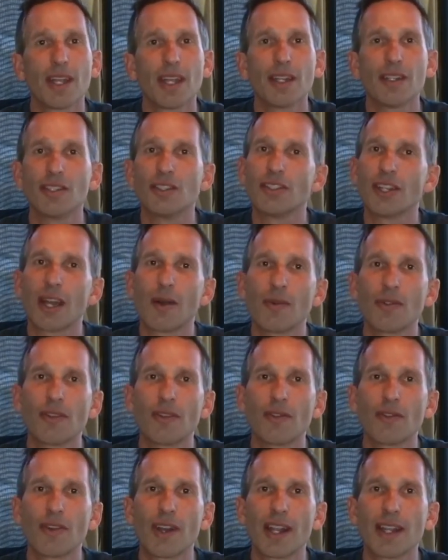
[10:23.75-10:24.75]
and share with
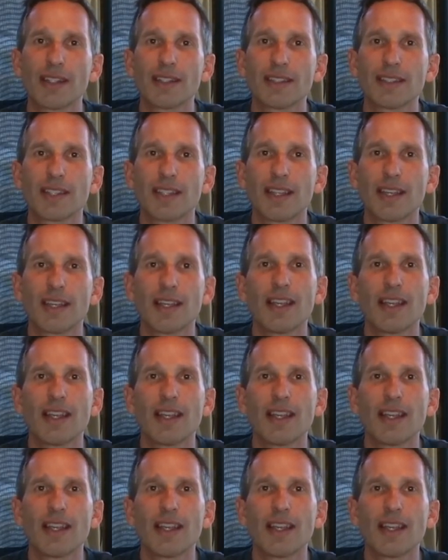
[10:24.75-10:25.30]
your friends.